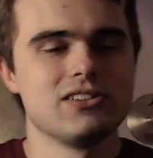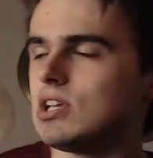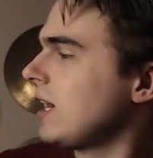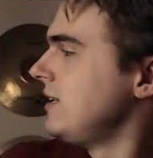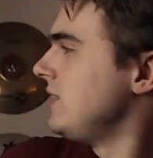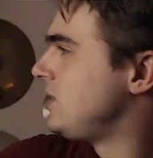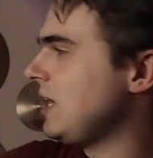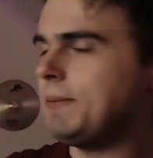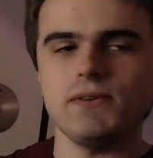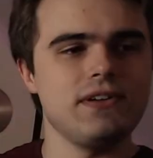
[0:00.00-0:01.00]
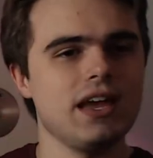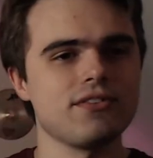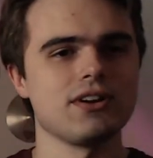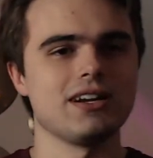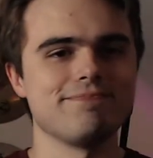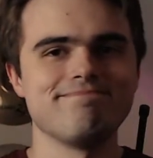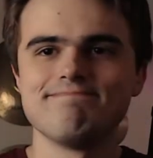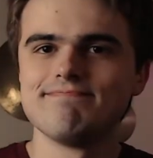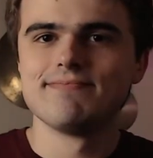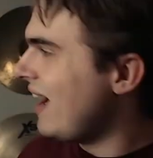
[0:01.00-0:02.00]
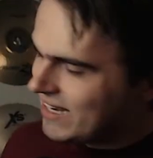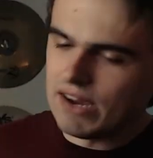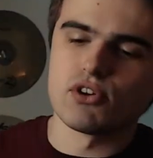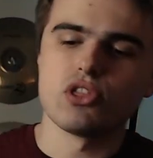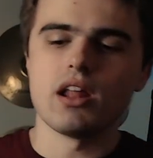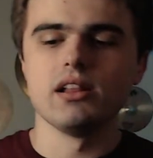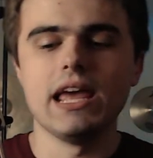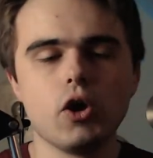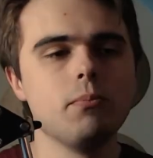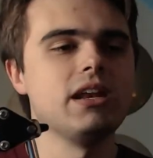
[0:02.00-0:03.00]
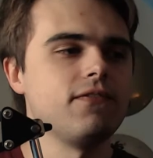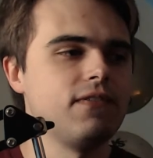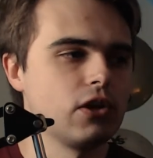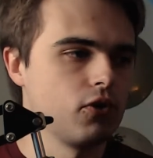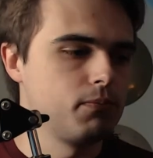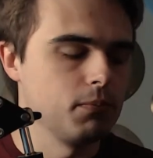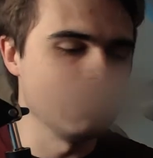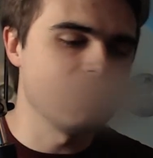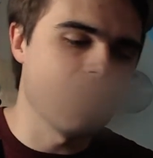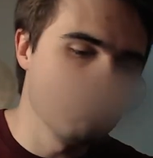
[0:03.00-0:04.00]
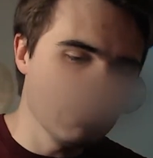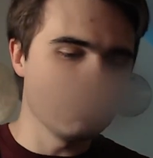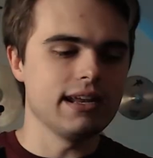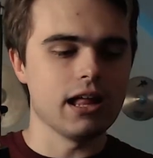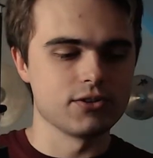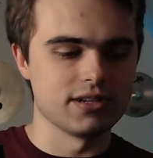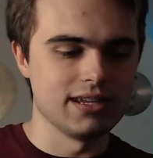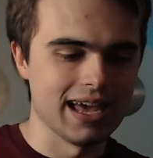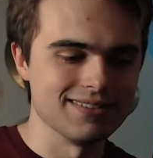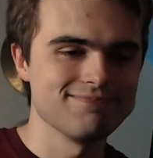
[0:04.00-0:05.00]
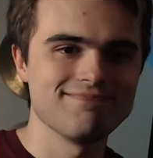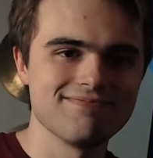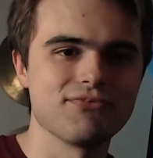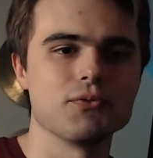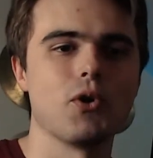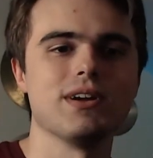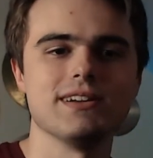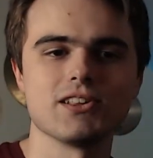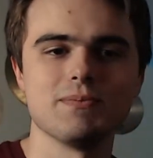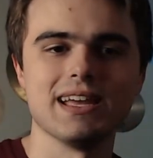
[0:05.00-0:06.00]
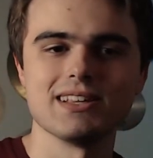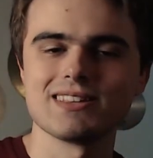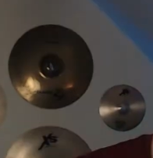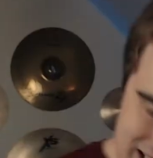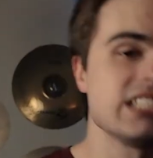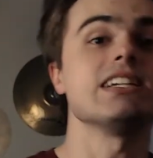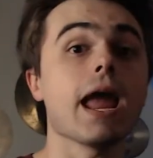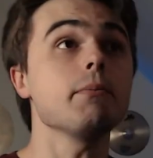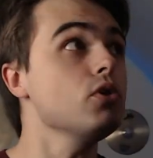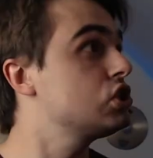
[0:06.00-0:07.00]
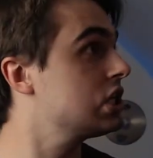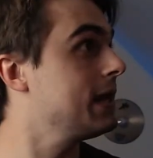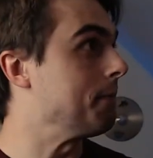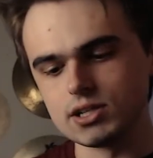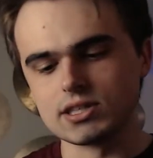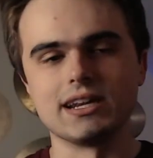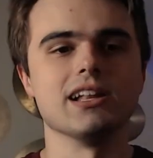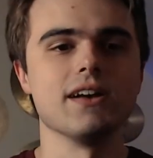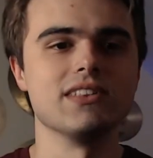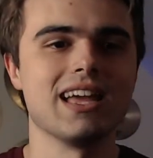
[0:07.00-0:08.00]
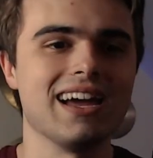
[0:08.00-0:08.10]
Talking to Jim if he ever, uh, I never thought a Lego minifigure would put me dollars in debt for going to space. Damn you, Jim! Just kidding, I love the guy.